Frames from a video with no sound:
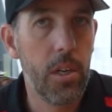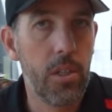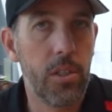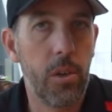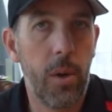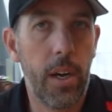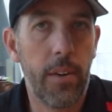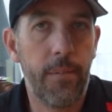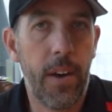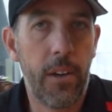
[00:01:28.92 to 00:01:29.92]
So
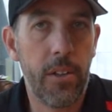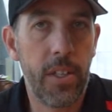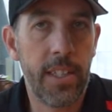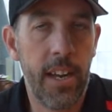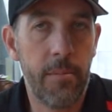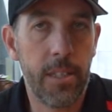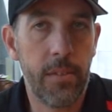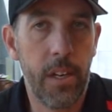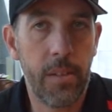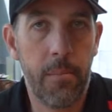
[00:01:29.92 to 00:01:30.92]
follow the Town of
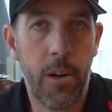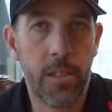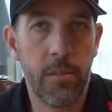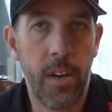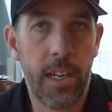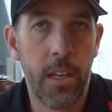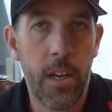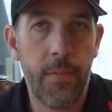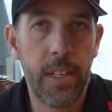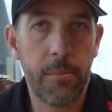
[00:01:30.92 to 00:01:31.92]
Prescott Valley Parks and Rec
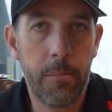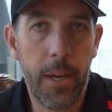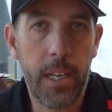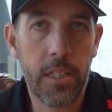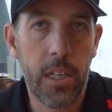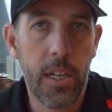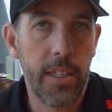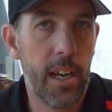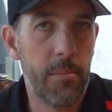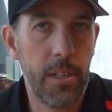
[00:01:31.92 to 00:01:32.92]
Facebook page,
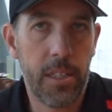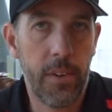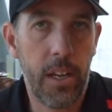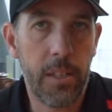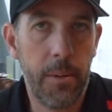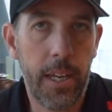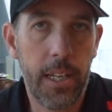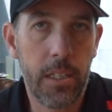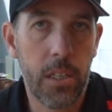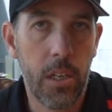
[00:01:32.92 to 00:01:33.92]
Town of Prescott Valley
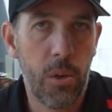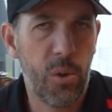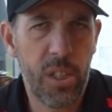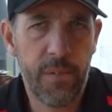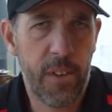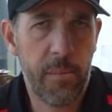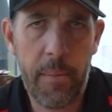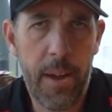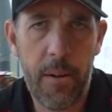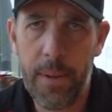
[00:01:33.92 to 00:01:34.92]
page, or you can follow my
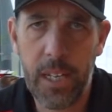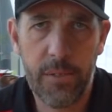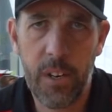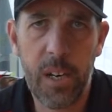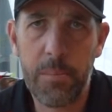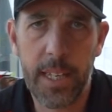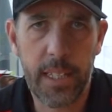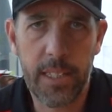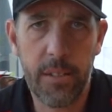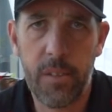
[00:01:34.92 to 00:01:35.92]
mayor page for
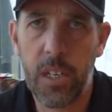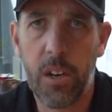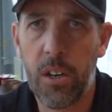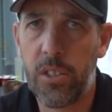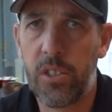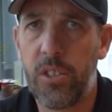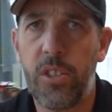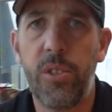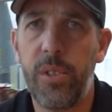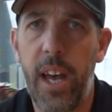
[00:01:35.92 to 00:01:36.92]
updates in regards
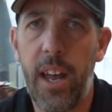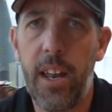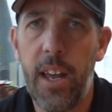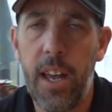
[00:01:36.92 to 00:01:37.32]
to that.